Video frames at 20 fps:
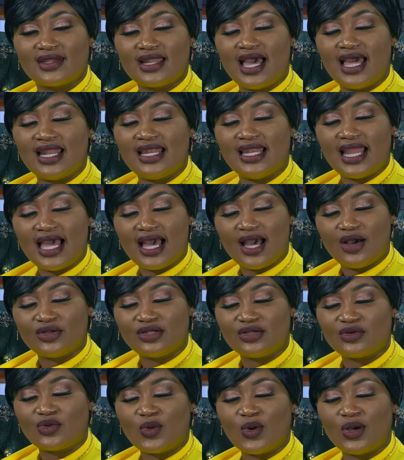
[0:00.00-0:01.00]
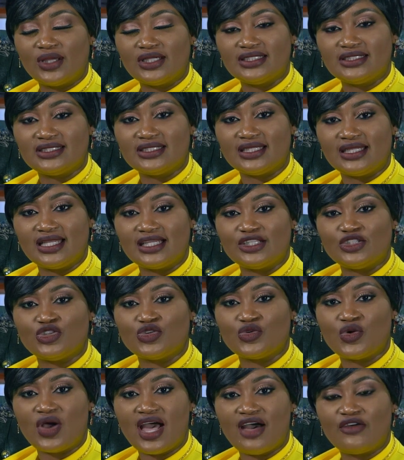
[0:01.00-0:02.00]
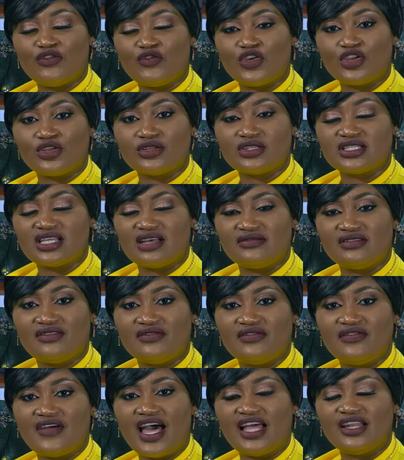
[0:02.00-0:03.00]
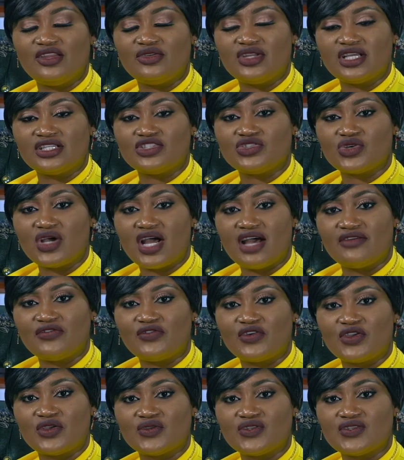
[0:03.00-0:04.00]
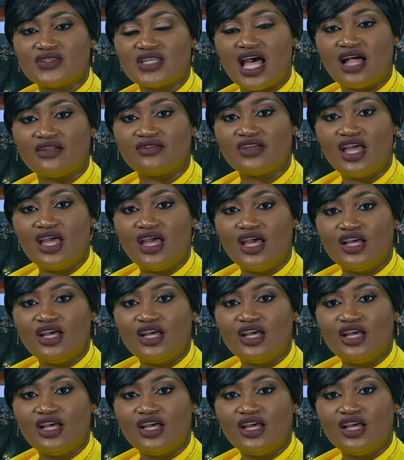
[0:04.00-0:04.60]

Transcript: Allow the quality that you have for yourself, the value that you have for yourself,